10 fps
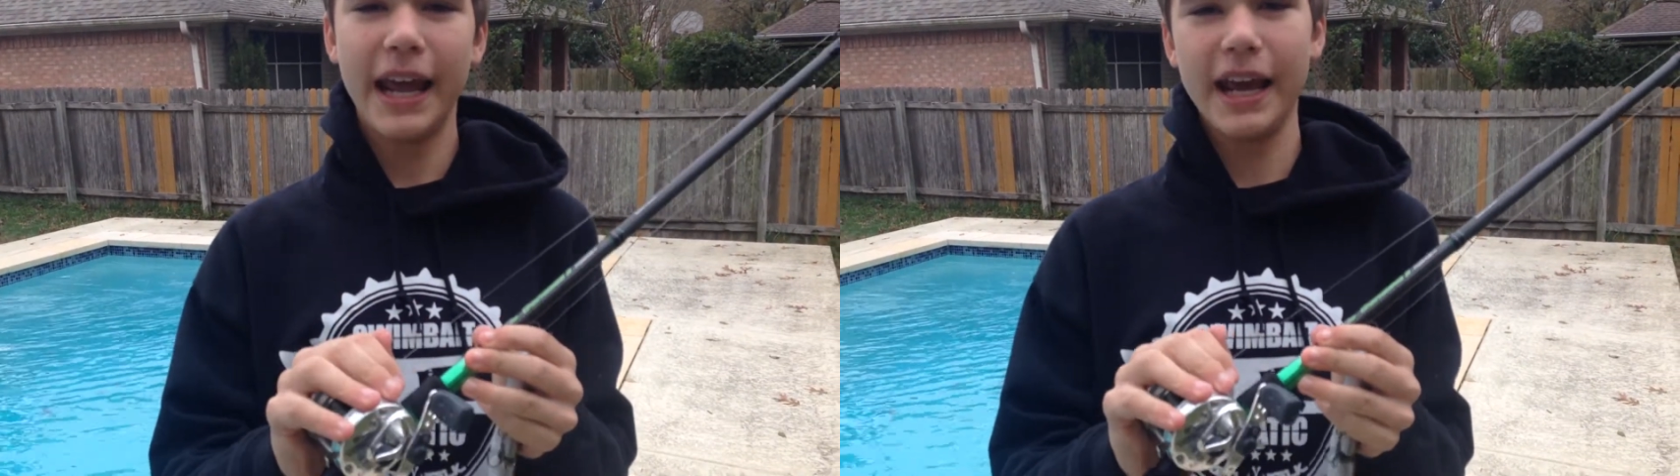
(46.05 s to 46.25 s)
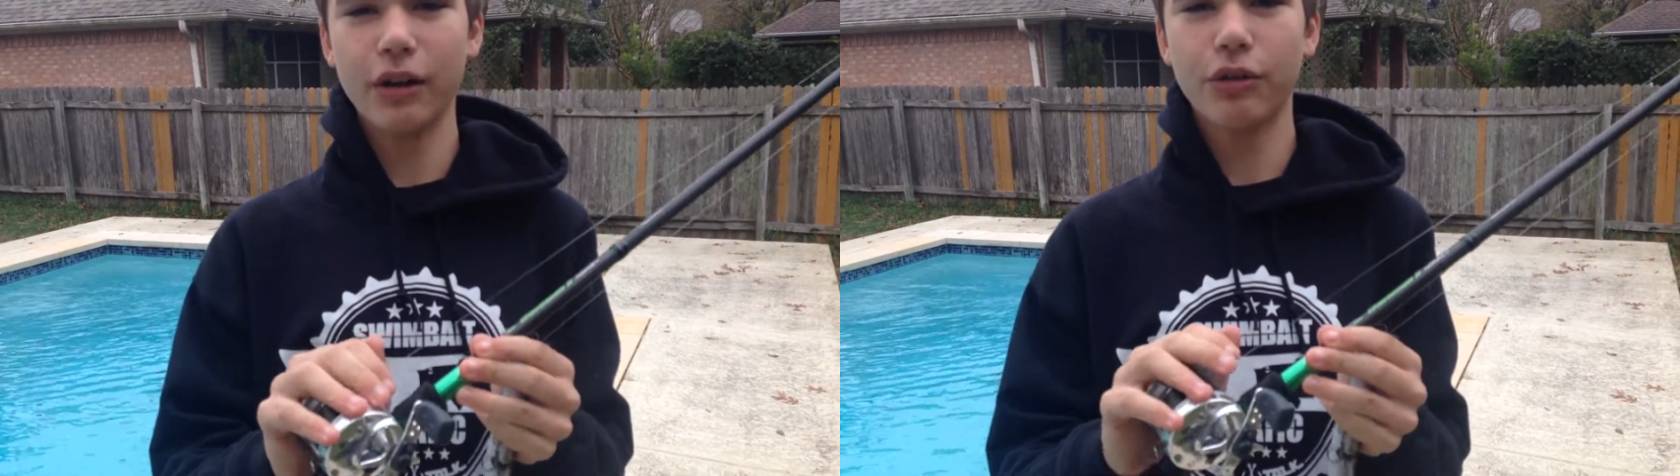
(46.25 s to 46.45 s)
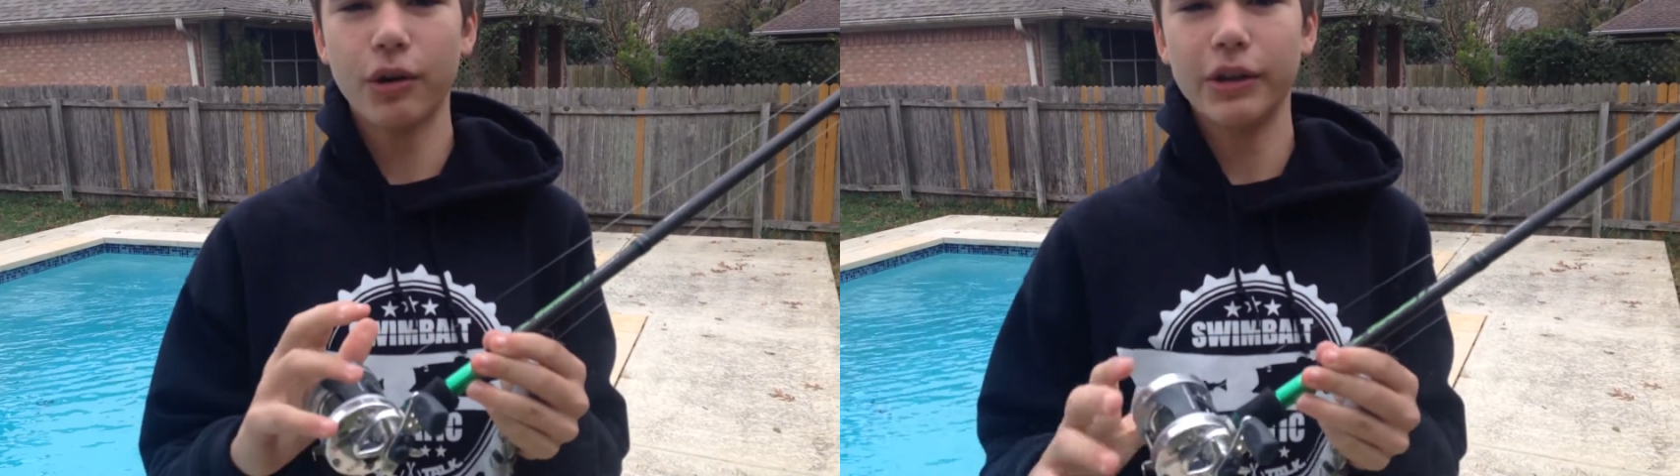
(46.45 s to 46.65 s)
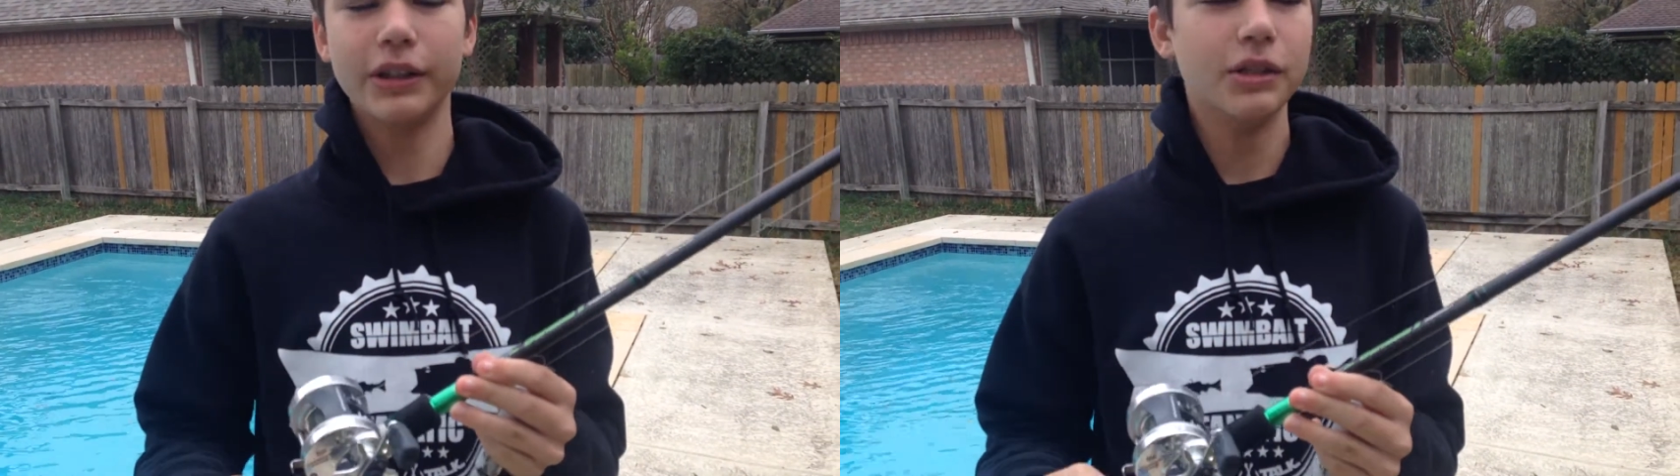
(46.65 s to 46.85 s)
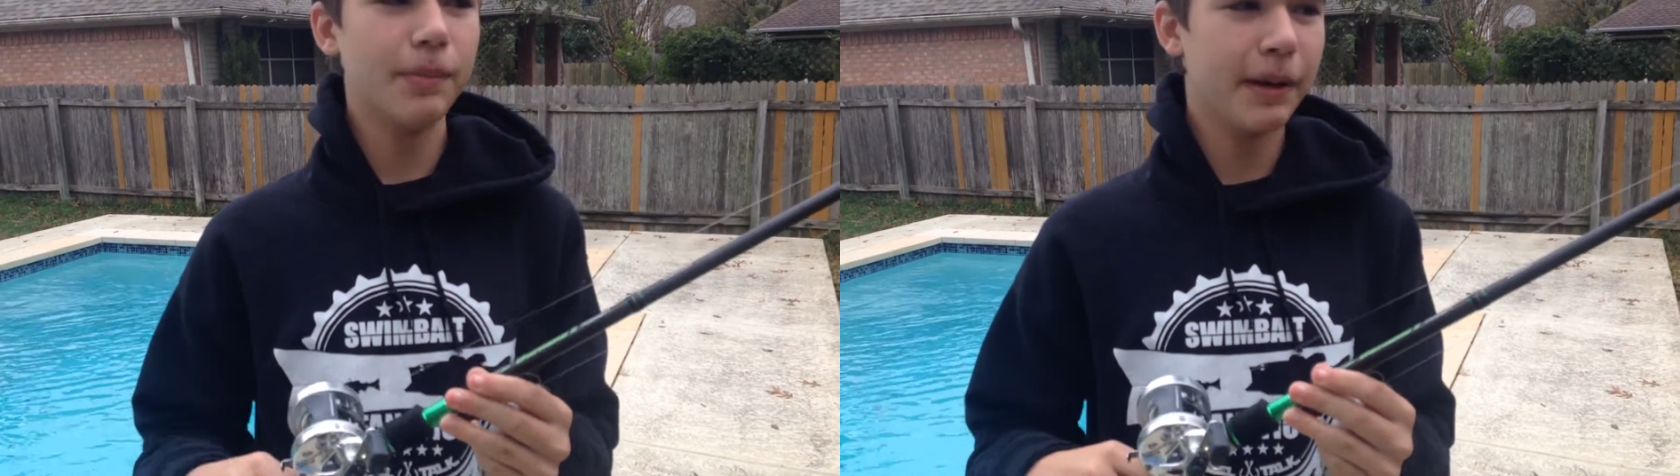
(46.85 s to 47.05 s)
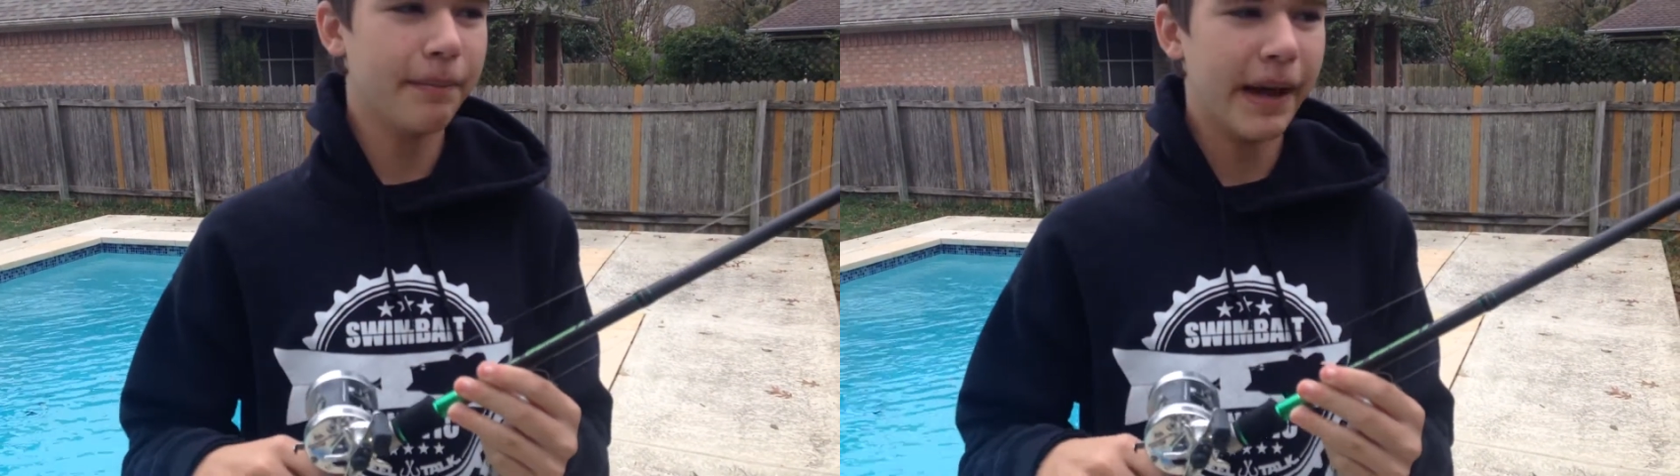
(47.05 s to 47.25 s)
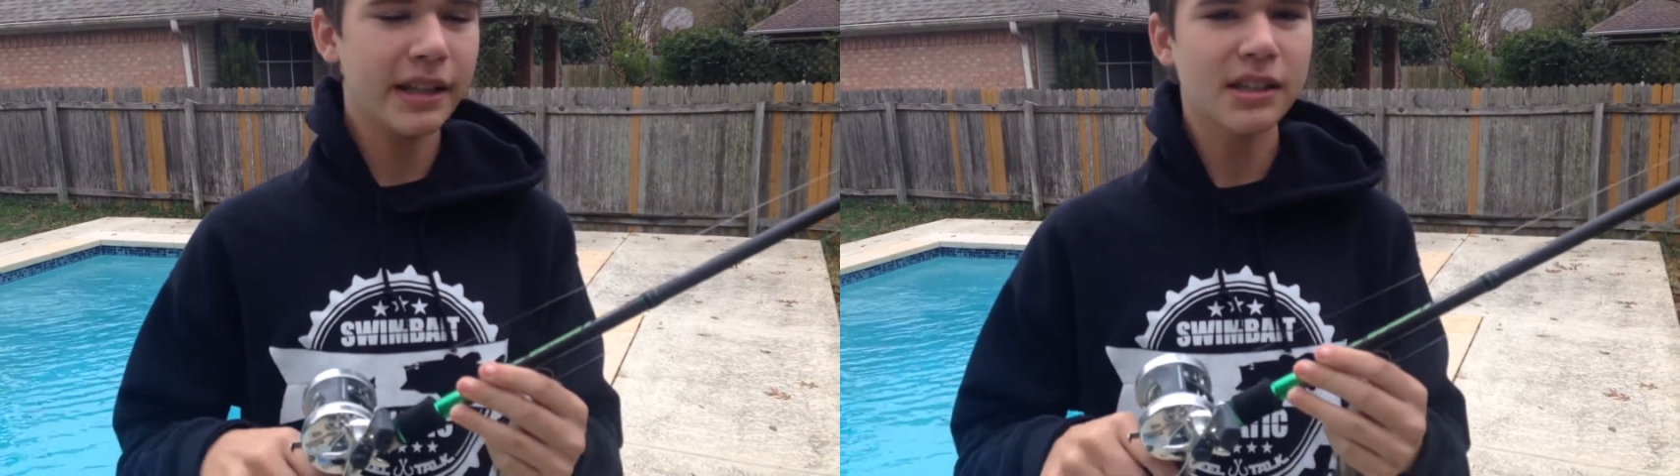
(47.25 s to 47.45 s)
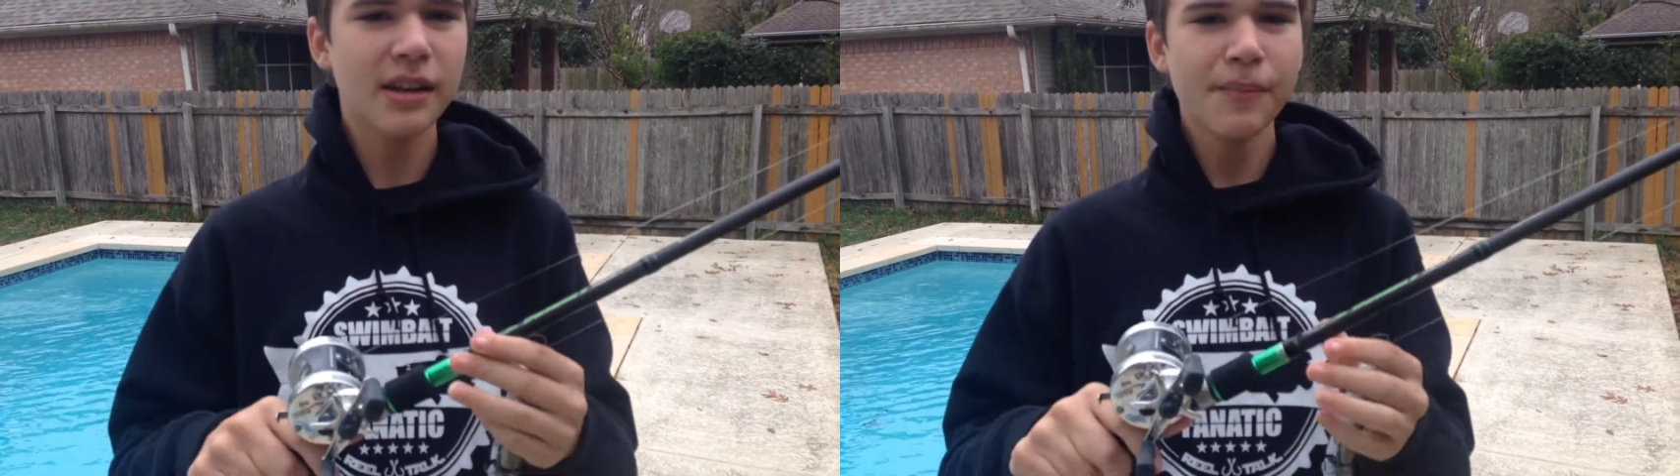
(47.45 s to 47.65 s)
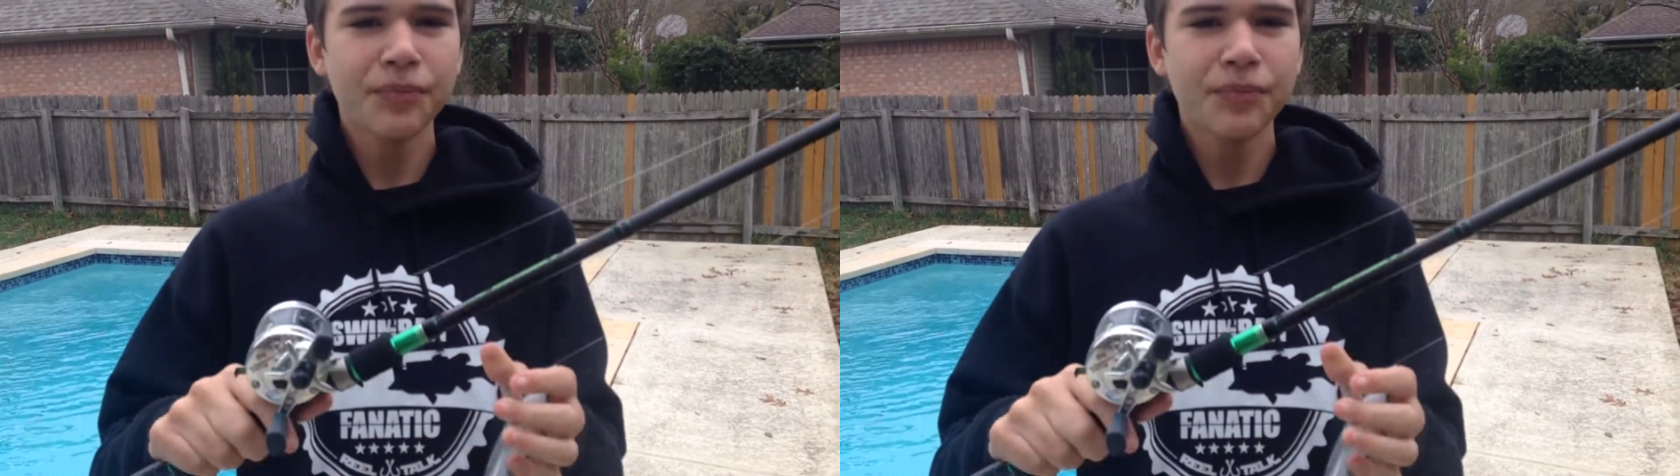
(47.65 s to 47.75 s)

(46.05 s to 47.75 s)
handle throwing these big baits.